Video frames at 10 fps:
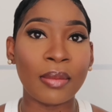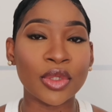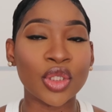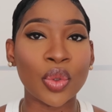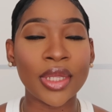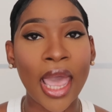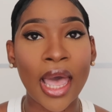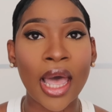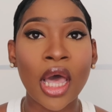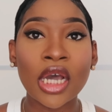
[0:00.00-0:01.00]
So
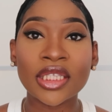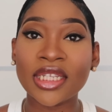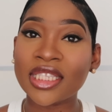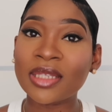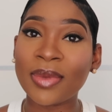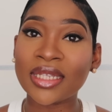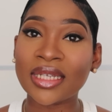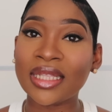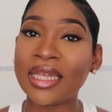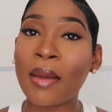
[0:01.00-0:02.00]
yeah, so this is
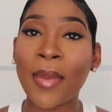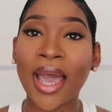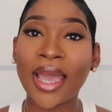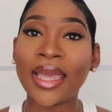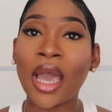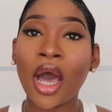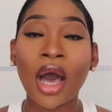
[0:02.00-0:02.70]
basically my